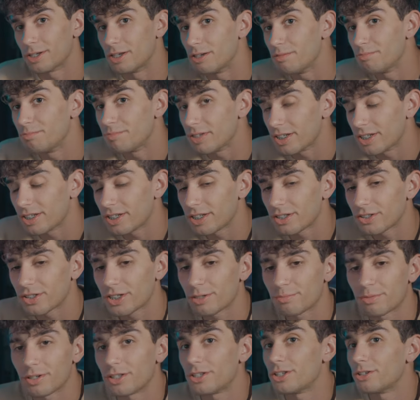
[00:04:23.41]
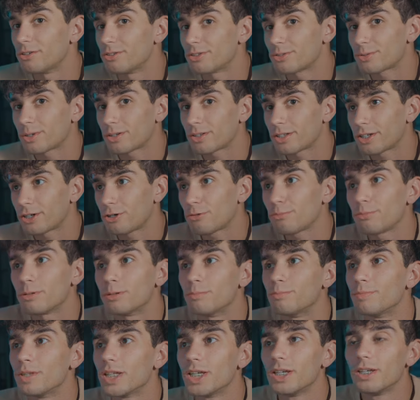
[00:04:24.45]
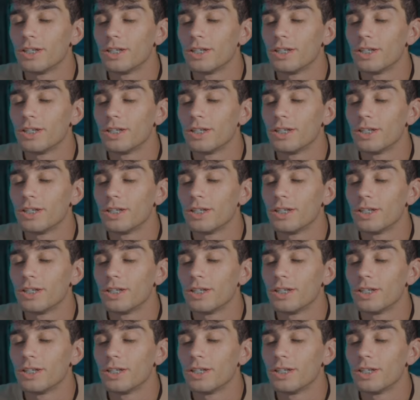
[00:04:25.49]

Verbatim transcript: immediately, but no one's around to help him.